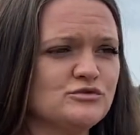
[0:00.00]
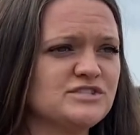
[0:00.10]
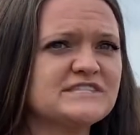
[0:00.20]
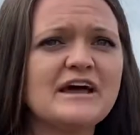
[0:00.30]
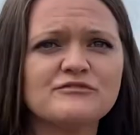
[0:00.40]

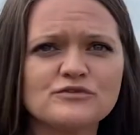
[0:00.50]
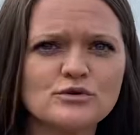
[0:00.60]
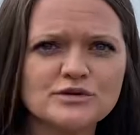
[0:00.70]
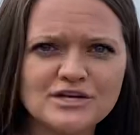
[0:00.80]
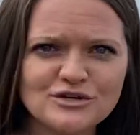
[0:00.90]

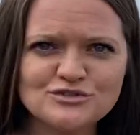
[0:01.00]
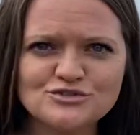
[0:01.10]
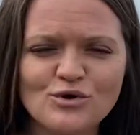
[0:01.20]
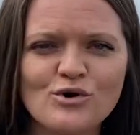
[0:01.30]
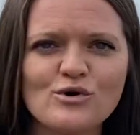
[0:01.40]
several
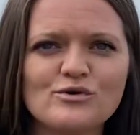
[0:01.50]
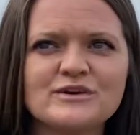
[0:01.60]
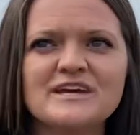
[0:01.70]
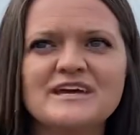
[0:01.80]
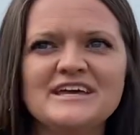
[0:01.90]
years
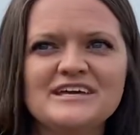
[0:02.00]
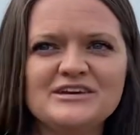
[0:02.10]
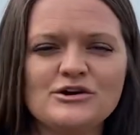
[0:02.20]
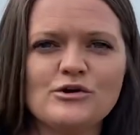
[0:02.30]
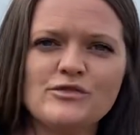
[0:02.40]
old.
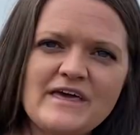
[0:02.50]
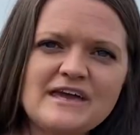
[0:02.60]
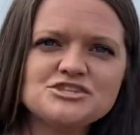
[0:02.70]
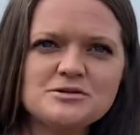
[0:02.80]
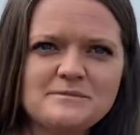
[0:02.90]

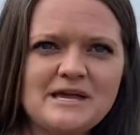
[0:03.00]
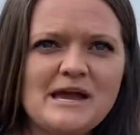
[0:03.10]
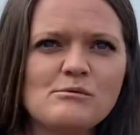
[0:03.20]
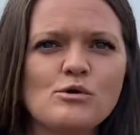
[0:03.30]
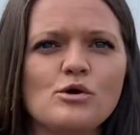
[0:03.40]
They should be
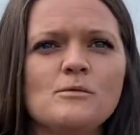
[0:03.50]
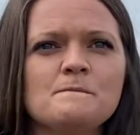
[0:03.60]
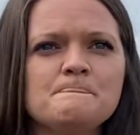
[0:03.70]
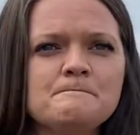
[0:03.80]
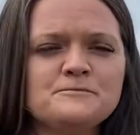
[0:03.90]
able
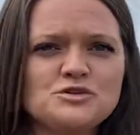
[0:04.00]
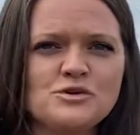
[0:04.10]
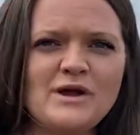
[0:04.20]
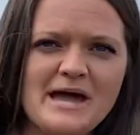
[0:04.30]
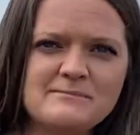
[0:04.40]

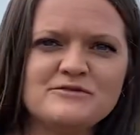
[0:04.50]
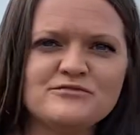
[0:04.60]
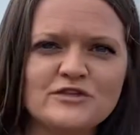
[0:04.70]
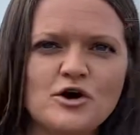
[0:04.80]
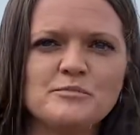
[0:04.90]
to ebb and
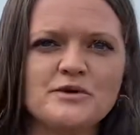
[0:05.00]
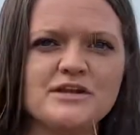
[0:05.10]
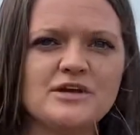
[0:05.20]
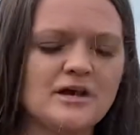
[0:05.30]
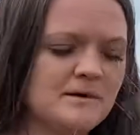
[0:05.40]
flow
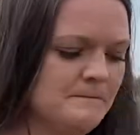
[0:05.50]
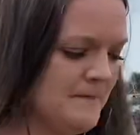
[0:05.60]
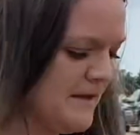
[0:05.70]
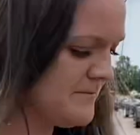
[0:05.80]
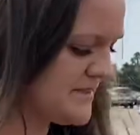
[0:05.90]
pretty good.
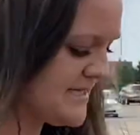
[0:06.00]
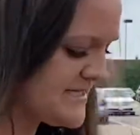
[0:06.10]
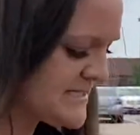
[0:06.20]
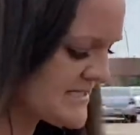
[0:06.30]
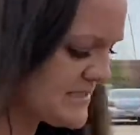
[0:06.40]
But
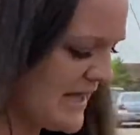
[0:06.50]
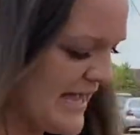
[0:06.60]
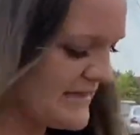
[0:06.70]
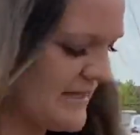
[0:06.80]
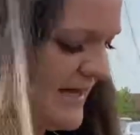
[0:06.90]
this is
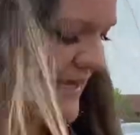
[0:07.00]
Lila,